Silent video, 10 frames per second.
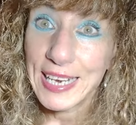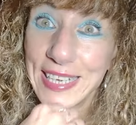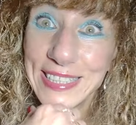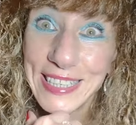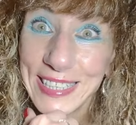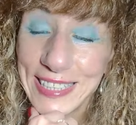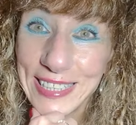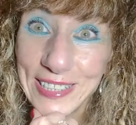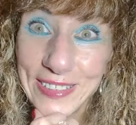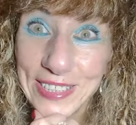And I said,
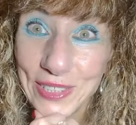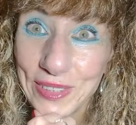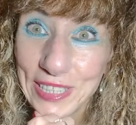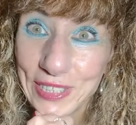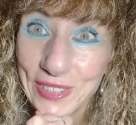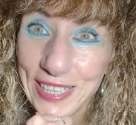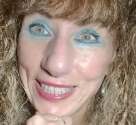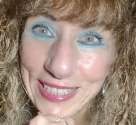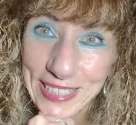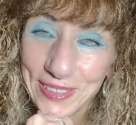it's only 2
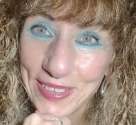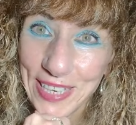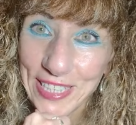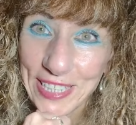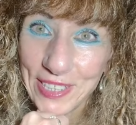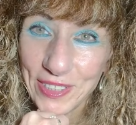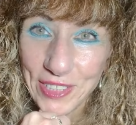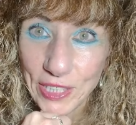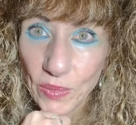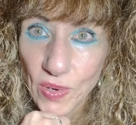glasses of wine. She
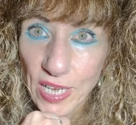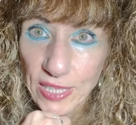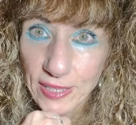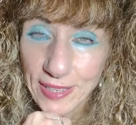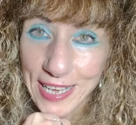goes, so what?